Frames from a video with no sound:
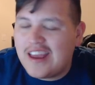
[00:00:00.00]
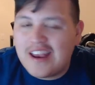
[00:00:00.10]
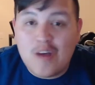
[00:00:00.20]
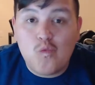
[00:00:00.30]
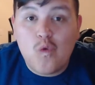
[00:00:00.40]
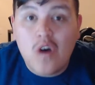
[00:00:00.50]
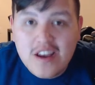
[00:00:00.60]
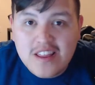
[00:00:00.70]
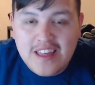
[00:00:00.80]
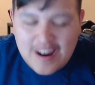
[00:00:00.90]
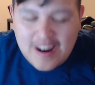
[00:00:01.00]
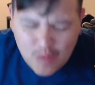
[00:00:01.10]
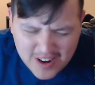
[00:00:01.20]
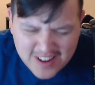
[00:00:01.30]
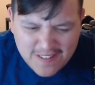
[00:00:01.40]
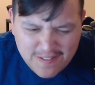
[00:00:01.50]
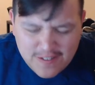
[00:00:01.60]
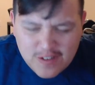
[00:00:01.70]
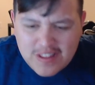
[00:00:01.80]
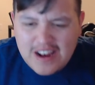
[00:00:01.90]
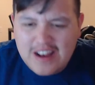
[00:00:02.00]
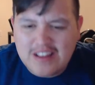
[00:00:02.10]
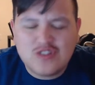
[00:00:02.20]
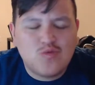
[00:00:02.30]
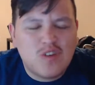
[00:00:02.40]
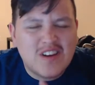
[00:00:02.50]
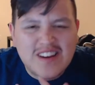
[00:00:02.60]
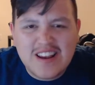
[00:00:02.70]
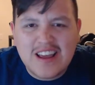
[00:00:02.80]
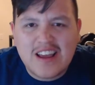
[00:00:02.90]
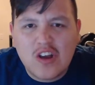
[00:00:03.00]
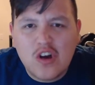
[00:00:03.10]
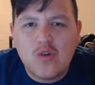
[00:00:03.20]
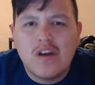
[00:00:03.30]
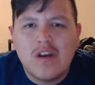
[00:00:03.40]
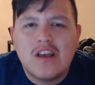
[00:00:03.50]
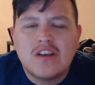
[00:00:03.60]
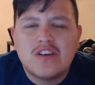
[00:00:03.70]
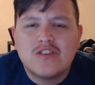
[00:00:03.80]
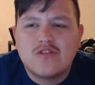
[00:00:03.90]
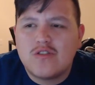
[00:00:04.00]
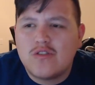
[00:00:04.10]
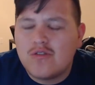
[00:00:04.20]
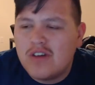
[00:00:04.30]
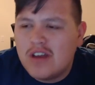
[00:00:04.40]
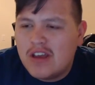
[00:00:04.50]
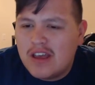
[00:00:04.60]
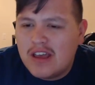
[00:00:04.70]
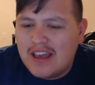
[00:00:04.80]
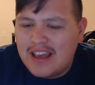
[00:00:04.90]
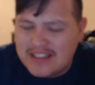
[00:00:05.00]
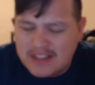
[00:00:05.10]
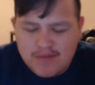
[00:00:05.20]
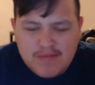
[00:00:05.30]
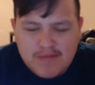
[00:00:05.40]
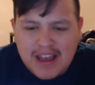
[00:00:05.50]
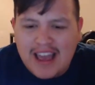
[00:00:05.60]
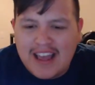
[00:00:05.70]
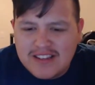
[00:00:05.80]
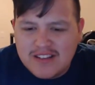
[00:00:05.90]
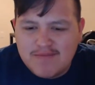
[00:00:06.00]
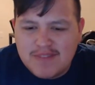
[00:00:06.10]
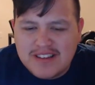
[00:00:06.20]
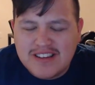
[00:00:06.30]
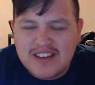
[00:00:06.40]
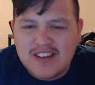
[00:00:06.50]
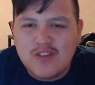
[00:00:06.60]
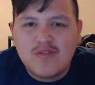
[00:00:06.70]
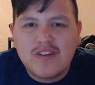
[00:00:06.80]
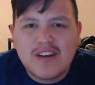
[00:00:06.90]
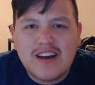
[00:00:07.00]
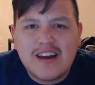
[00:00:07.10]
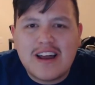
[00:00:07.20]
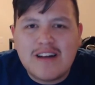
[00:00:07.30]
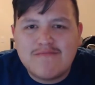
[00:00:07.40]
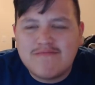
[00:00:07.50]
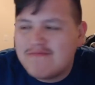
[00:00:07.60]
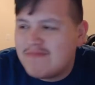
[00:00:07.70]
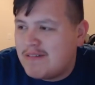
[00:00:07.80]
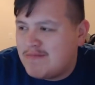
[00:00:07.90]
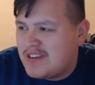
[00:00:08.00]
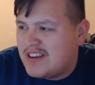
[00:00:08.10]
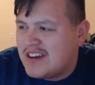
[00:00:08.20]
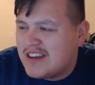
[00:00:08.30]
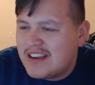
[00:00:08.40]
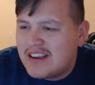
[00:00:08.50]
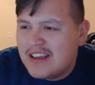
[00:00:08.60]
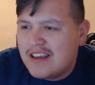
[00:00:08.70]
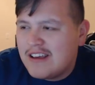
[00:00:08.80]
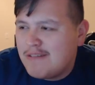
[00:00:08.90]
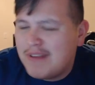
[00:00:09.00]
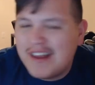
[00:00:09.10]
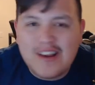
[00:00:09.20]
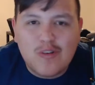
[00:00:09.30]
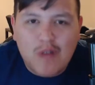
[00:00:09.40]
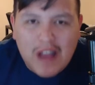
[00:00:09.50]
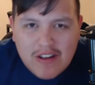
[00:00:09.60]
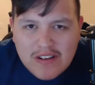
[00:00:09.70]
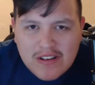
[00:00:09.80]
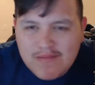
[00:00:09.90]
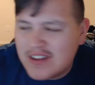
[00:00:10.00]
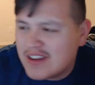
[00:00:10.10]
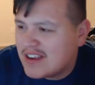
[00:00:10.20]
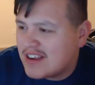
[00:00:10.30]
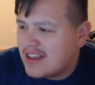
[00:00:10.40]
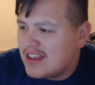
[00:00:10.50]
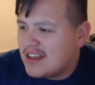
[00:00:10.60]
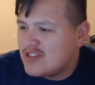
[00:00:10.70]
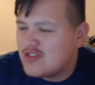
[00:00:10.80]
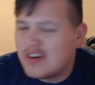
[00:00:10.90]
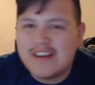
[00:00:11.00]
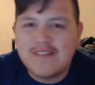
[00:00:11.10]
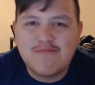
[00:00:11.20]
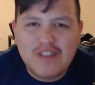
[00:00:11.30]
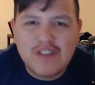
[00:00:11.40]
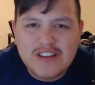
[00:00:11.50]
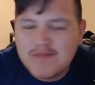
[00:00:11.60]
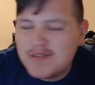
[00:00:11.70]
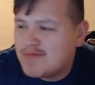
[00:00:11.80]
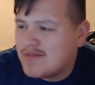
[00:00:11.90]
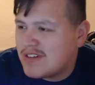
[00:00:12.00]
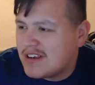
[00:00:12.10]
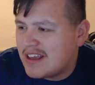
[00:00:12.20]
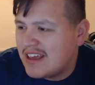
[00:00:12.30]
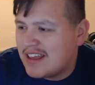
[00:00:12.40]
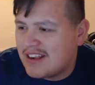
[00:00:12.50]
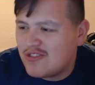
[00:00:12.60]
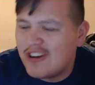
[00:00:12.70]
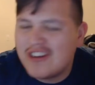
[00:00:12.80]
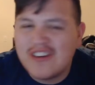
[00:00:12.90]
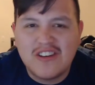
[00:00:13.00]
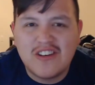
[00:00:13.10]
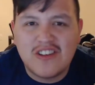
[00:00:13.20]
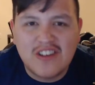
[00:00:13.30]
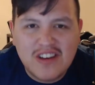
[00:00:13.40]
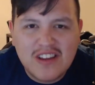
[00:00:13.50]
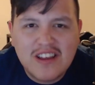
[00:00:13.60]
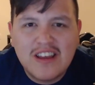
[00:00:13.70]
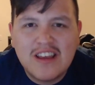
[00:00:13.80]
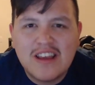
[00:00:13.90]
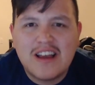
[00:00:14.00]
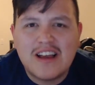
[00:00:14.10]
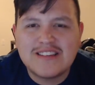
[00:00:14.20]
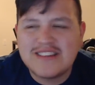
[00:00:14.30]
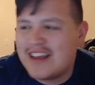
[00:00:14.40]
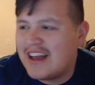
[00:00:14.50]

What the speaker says: I wanted that. I wanted to feel that. I just wanted to let go. So as I put my hands up and I say, you know what, God, I'm done playing around. I'm done trying to impress people and trying to look good. I said,